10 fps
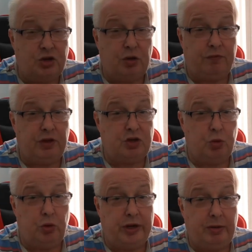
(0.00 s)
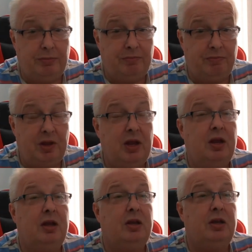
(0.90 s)
as of this morning,
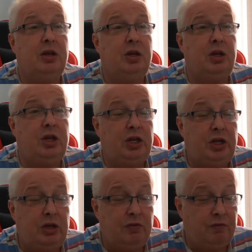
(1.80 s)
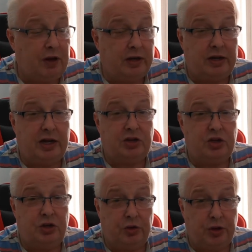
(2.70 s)
the
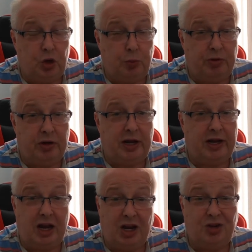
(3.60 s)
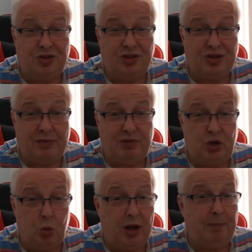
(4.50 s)
floodgates are not open at
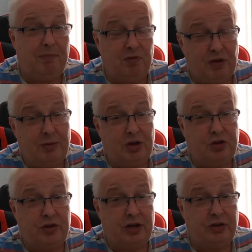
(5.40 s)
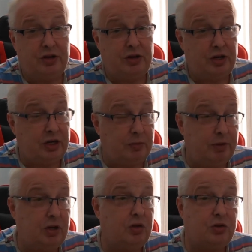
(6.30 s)
171. Very strange
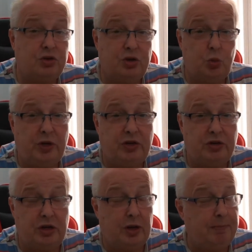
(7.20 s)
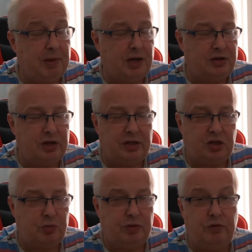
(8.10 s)
indeed, because two weeks ago, I
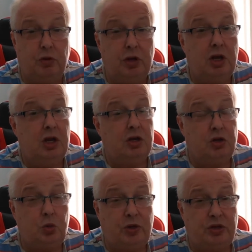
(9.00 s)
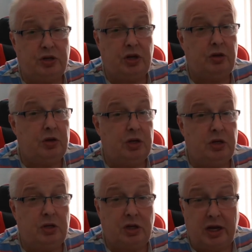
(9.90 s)
said this before, two weeks
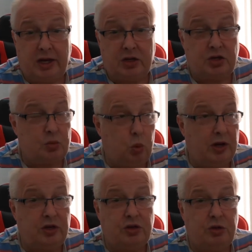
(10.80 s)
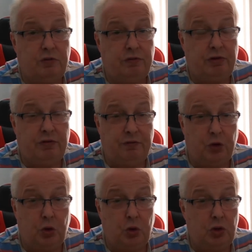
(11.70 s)
ago, gates one, two, three,
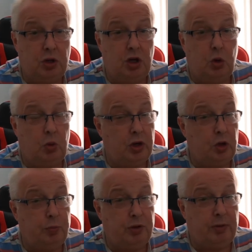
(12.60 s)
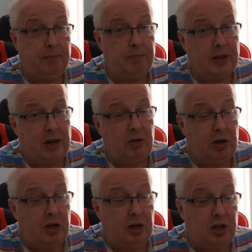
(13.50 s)
four were open.
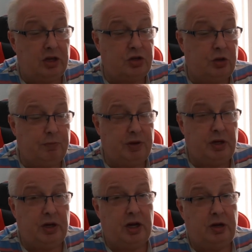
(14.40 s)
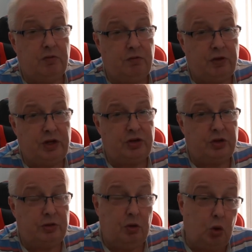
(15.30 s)
Now, this could be a
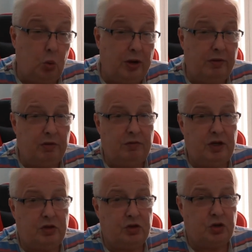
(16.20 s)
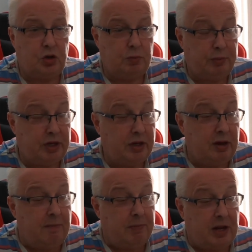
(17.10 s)
reason, or one of the reasons could
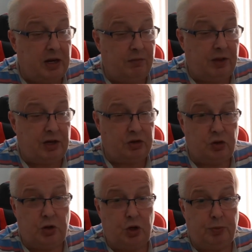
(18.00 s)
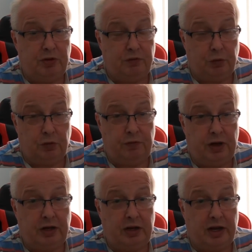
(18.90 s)
be that if they do open
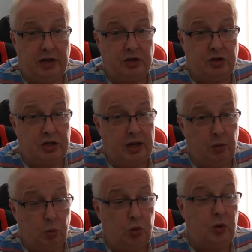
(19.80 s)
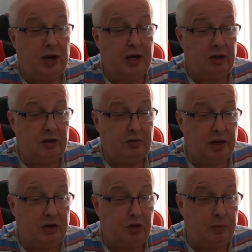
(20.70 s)
four floodgates, then Wuhan is
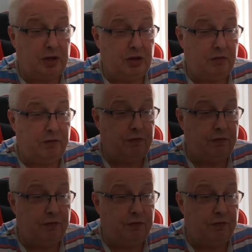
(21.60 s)
going to be